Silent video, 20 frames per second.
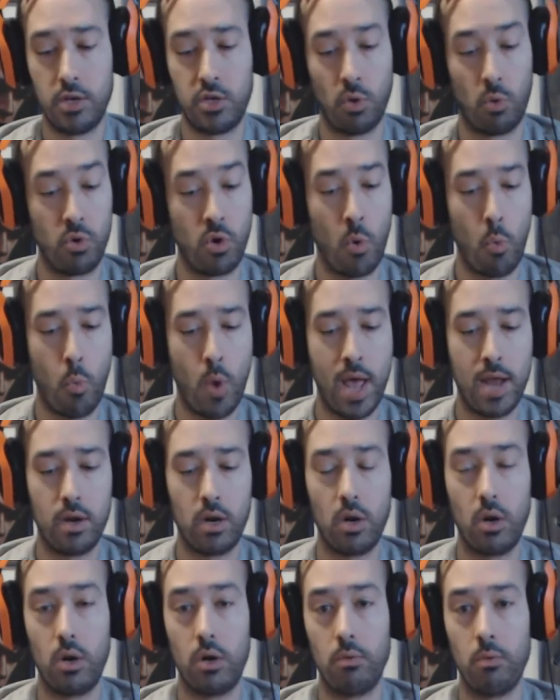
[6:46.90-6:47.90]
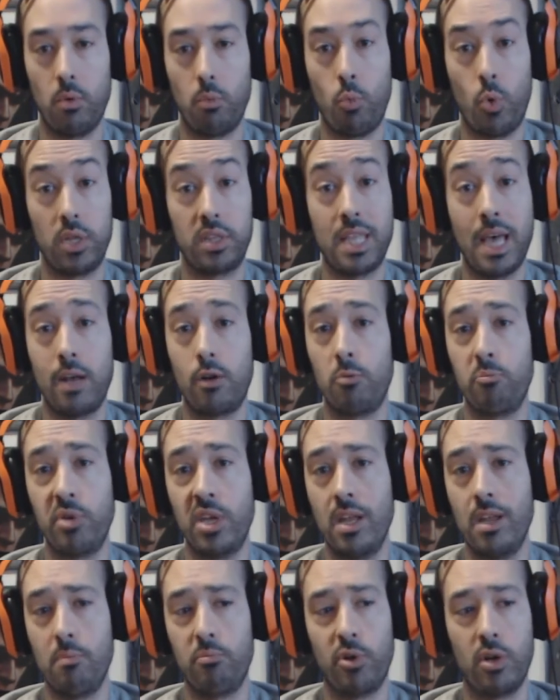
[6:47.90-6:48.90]
don't know when or, or what that'll
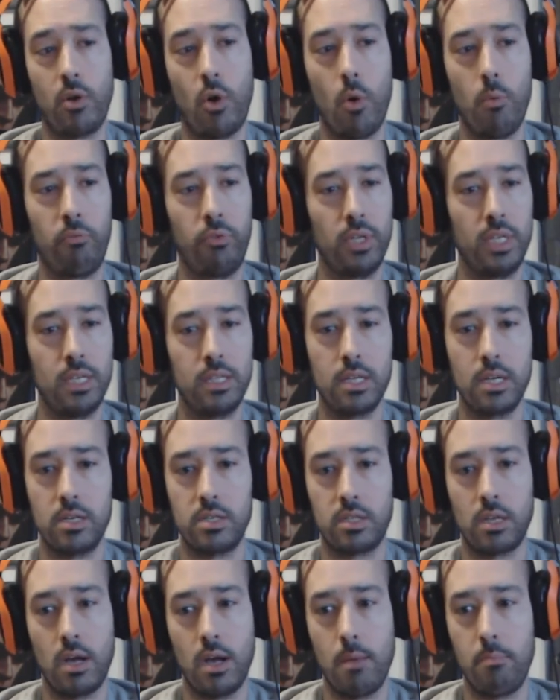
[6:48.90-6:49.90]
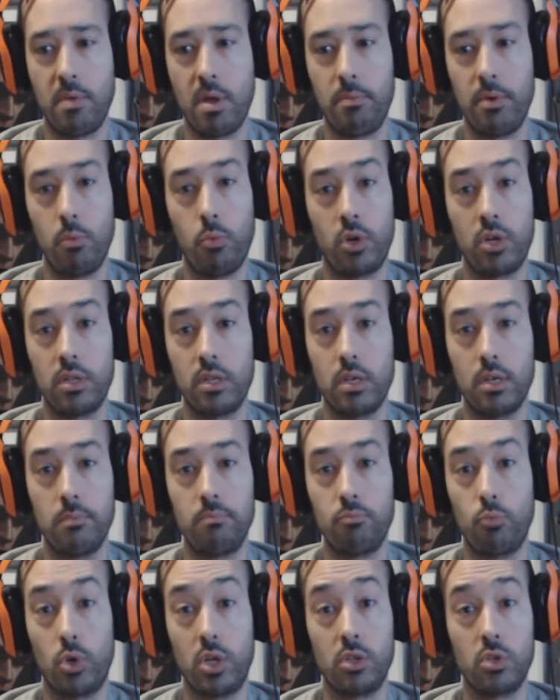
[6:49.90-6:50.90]
be, but hopefully there's uh, maybe one of
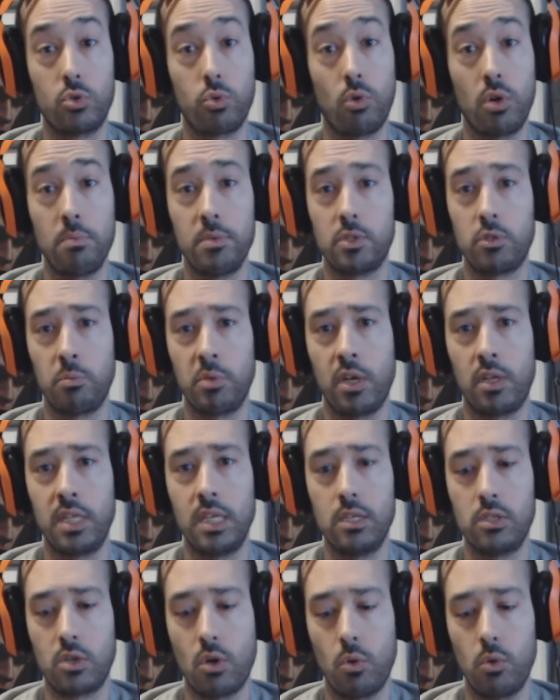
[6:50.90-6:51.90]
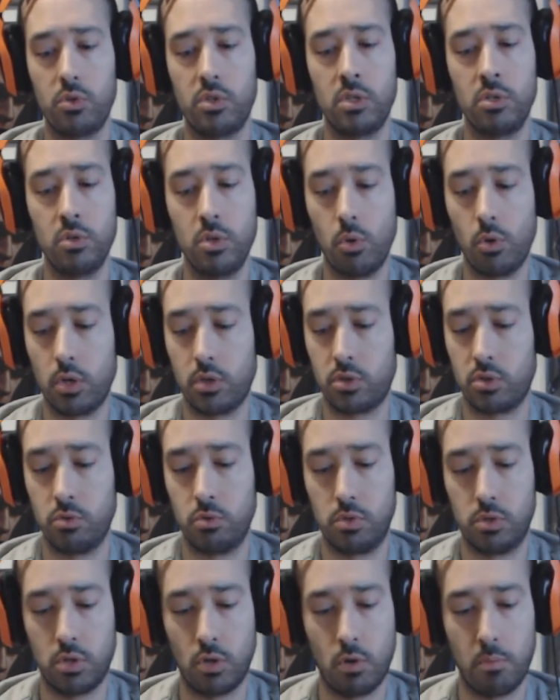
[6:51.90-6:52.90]
the one of the tournaments will be on the East Coast in New York
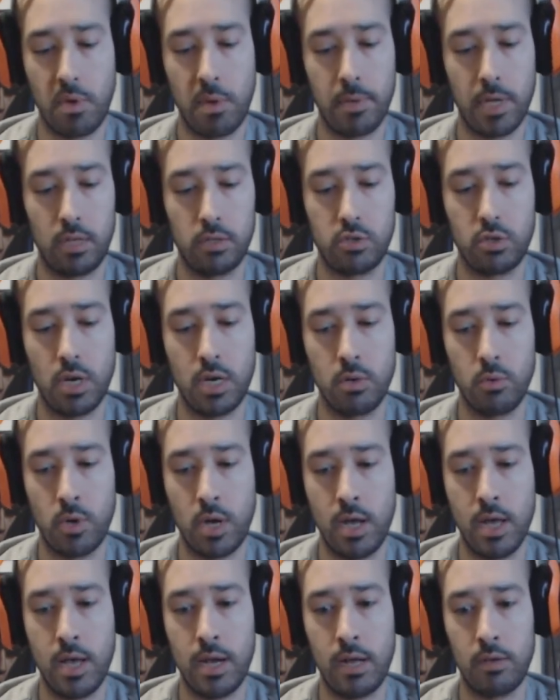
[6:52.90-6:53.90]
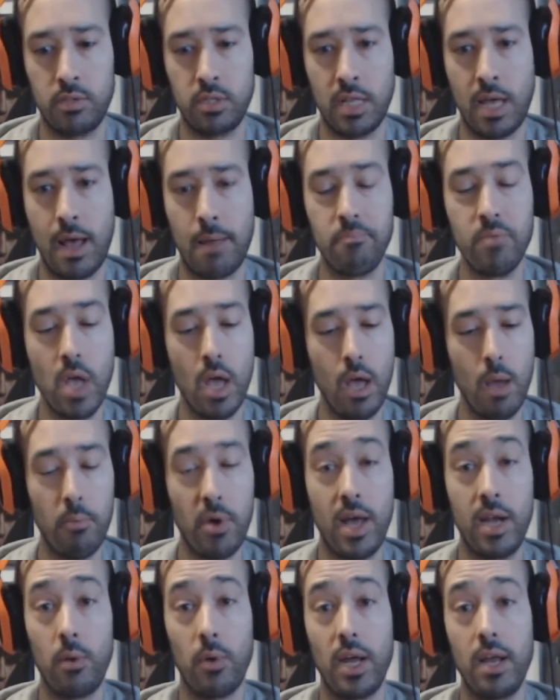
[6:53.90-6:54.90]
soon. So maybe I'll try to uh, head out to that.
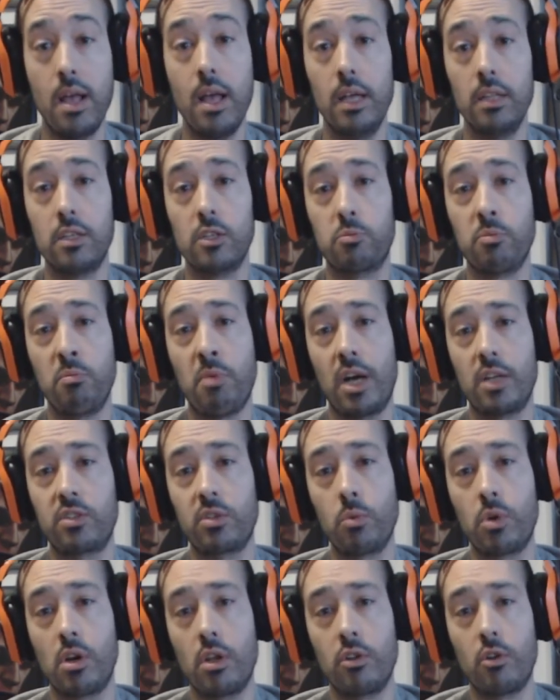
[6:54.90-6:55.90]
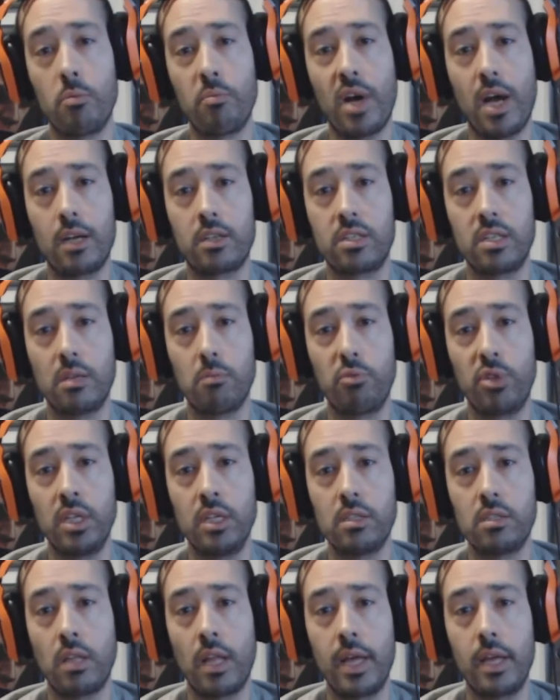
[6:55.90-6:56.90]
But anyway, this has been Monster with another unboxing.
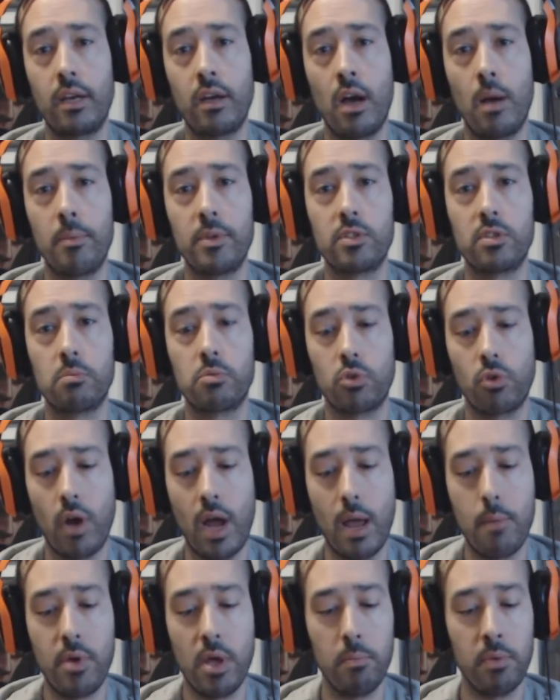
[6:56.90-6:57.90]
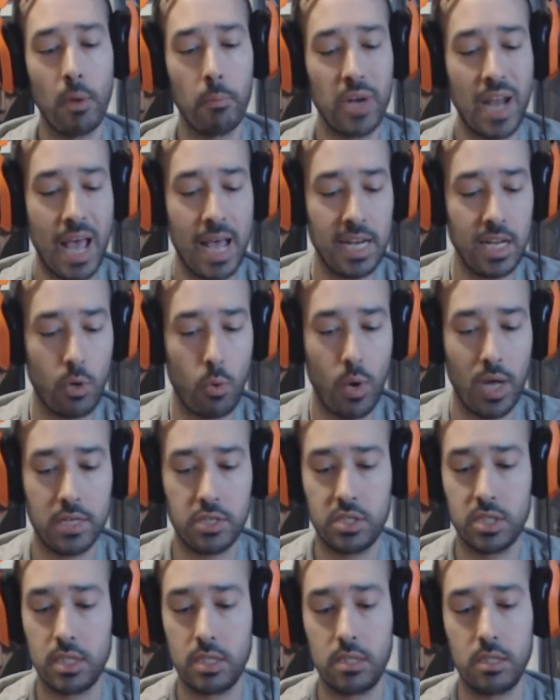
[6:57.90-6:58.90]
Please like, comment, subscribe. Hit me up with any
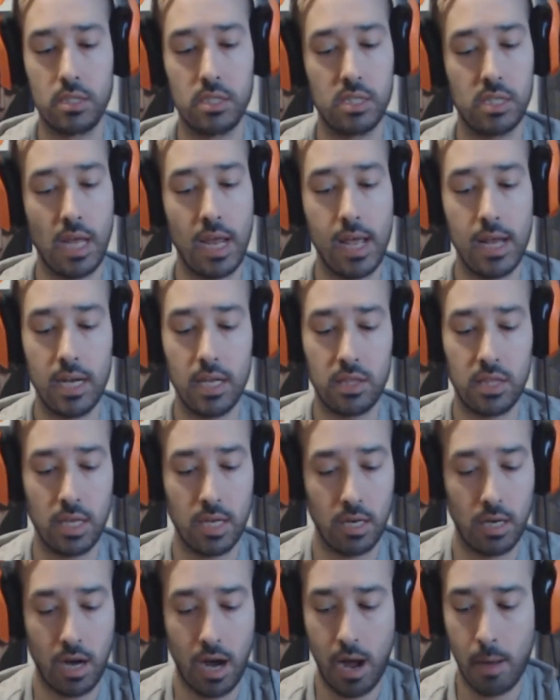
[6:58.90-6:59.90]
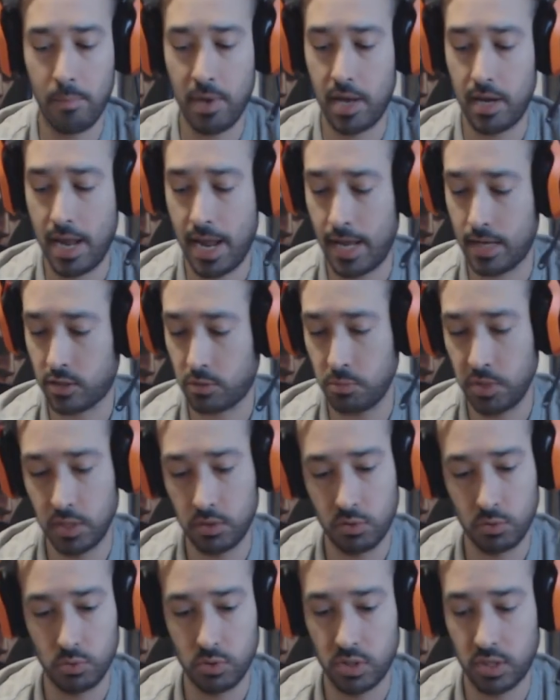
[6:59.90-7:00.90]
questions. Say anything. Comment. Ask
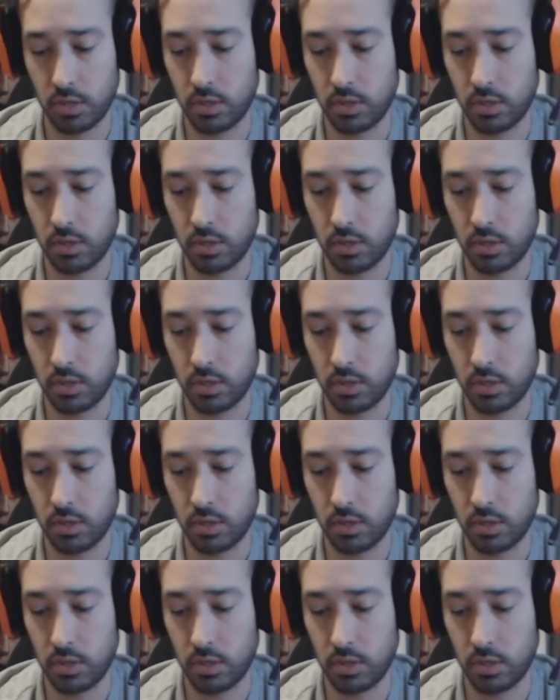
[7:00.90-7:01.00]
me, dude,